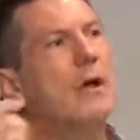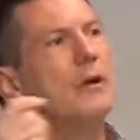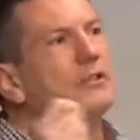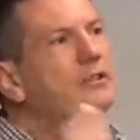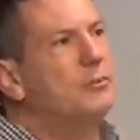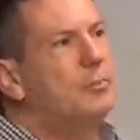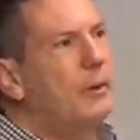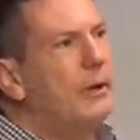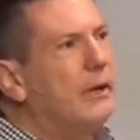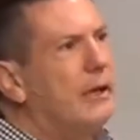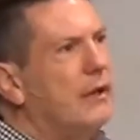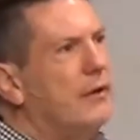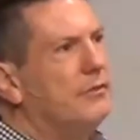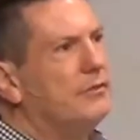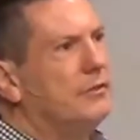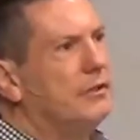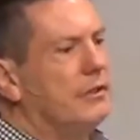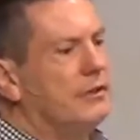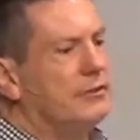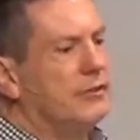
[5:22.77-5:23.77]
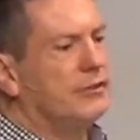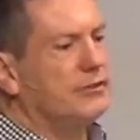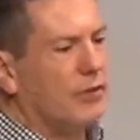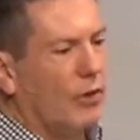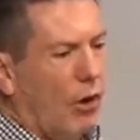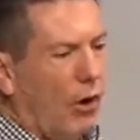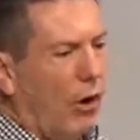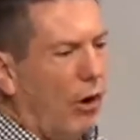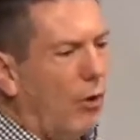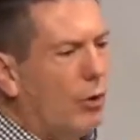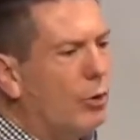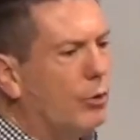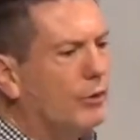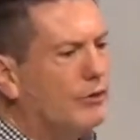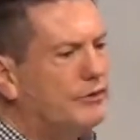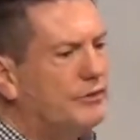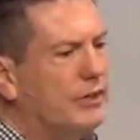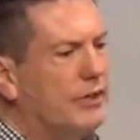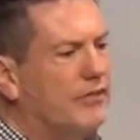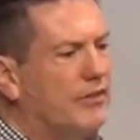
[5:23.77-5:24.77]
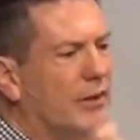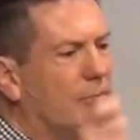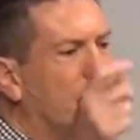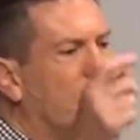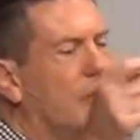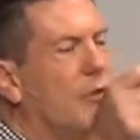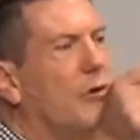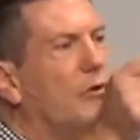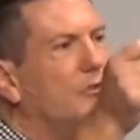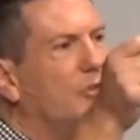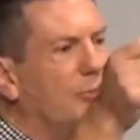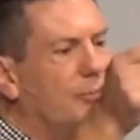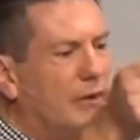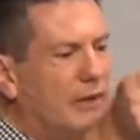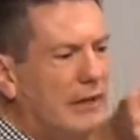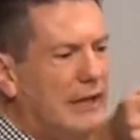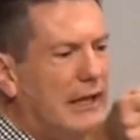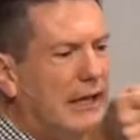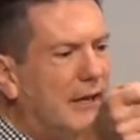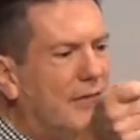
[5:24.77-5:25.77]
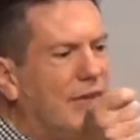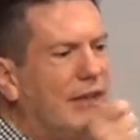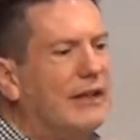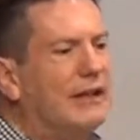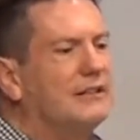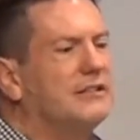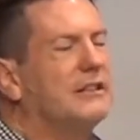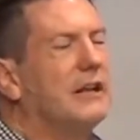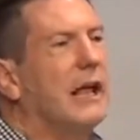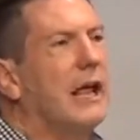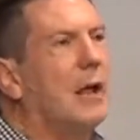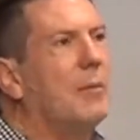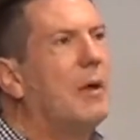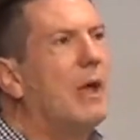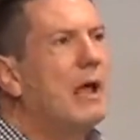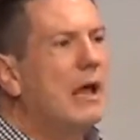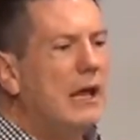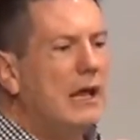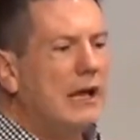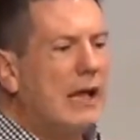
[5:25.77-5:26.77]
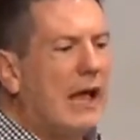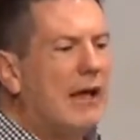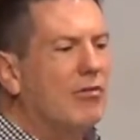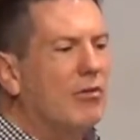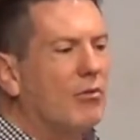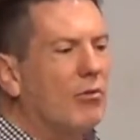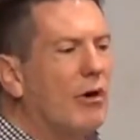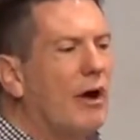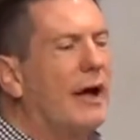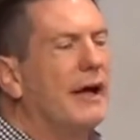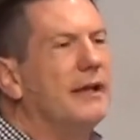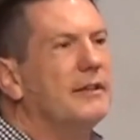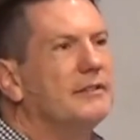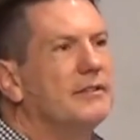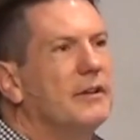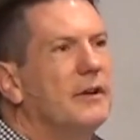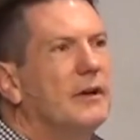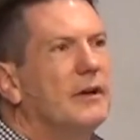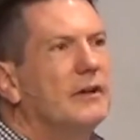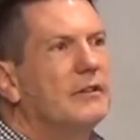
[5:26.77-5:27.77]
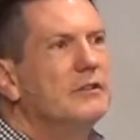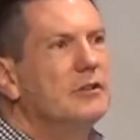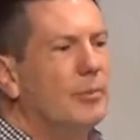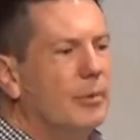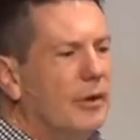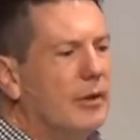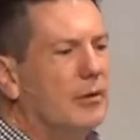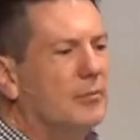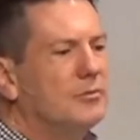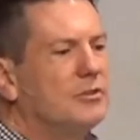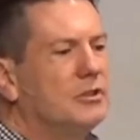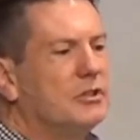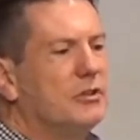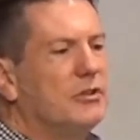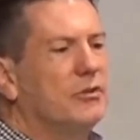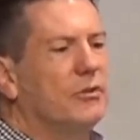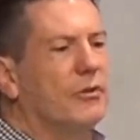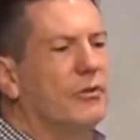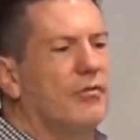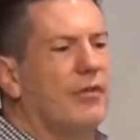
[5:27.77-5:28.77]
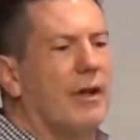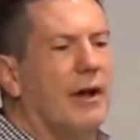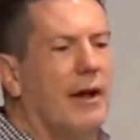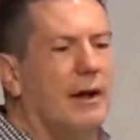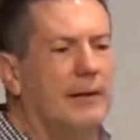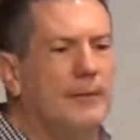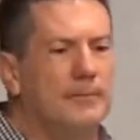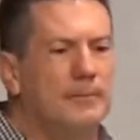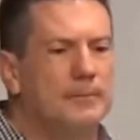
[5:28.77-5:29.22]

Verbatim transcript: speaking of Jesus, to all who receive him, to those who believe in his name, he gave the right to become children of God.